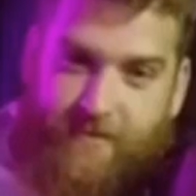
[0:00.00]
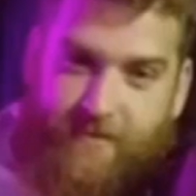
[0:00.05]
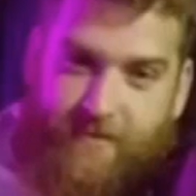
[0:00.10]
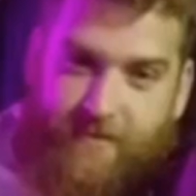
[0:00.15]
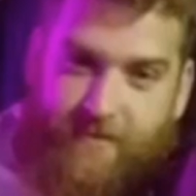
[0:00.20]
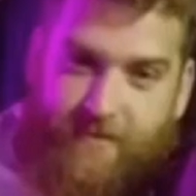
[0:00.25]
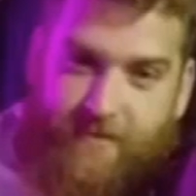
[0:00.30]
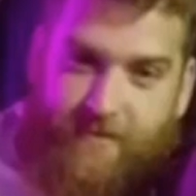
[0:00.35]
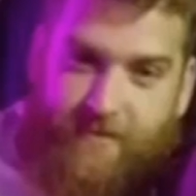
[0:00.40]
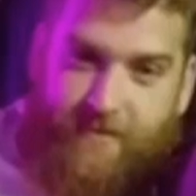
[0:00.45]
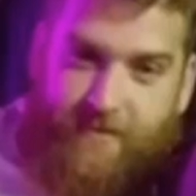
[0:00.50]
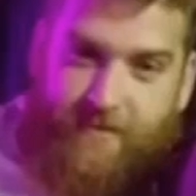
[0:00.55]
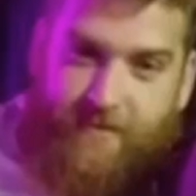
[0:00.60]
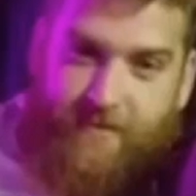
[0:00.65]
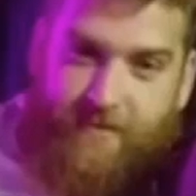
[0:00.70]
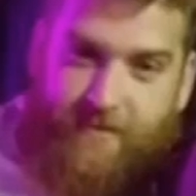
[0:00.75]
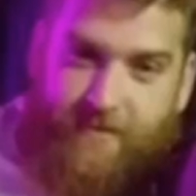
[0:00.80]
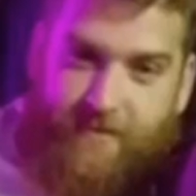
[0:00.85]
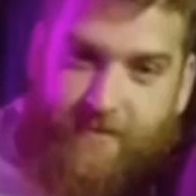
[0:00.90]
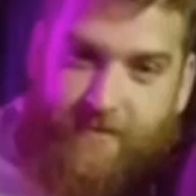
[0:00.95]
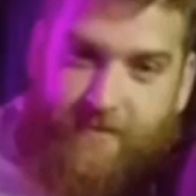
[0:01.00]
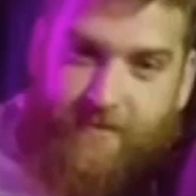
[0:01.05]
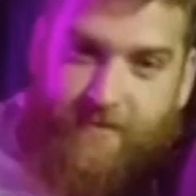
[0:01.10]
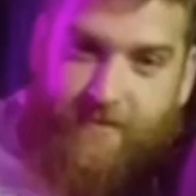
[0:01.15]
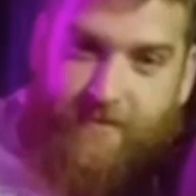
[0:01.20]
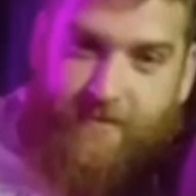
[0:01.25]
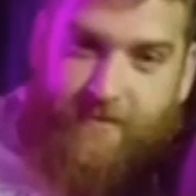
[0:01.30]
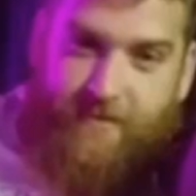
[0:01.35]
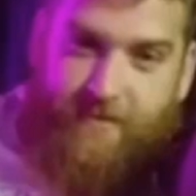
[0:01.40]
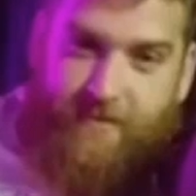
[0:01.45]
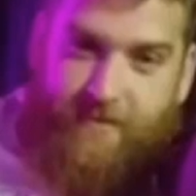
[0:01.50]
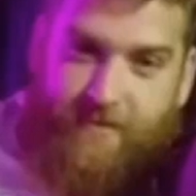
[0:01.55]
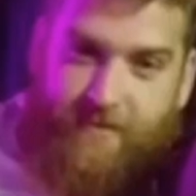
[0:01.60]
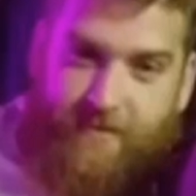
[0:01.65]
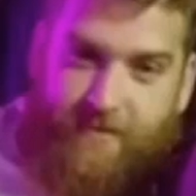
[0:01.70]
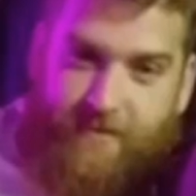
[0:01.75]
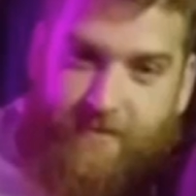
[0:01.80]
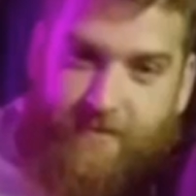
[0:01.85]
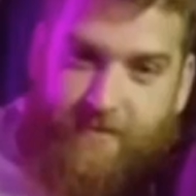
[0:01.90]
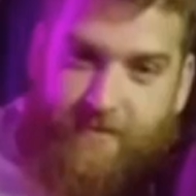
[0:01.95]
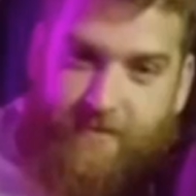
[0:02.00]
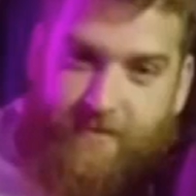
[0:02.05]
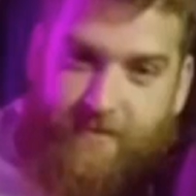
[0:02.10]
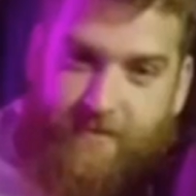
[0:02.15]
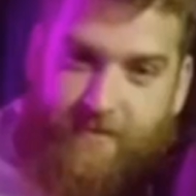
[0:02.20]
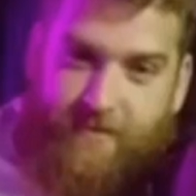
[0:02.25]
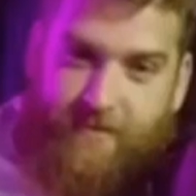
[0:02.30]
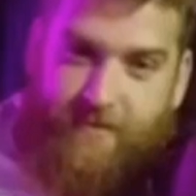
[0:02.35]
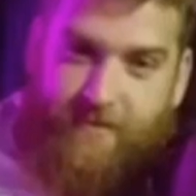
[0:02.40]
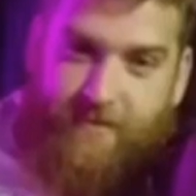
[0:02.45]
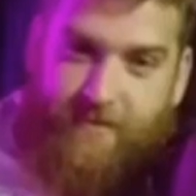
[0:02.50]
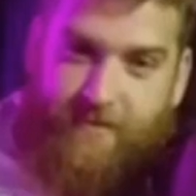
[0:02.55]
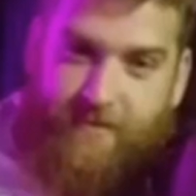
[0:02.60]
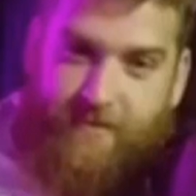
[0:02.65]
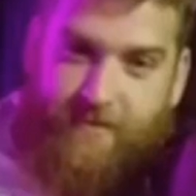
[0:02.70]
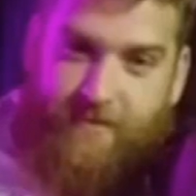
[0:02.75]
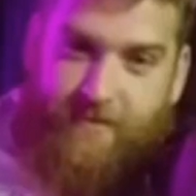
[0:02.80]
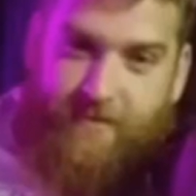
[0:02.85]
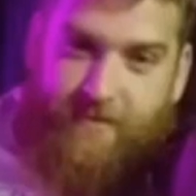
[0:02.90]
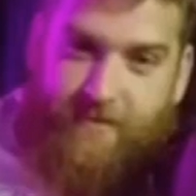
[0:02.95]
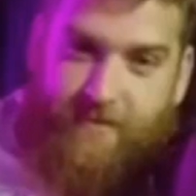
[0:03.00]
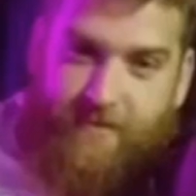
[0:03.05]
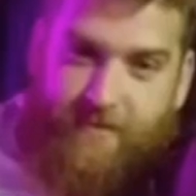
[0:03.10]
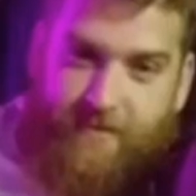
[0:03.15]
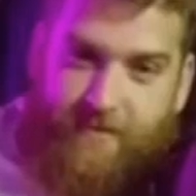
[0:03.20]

The person shown says nothing.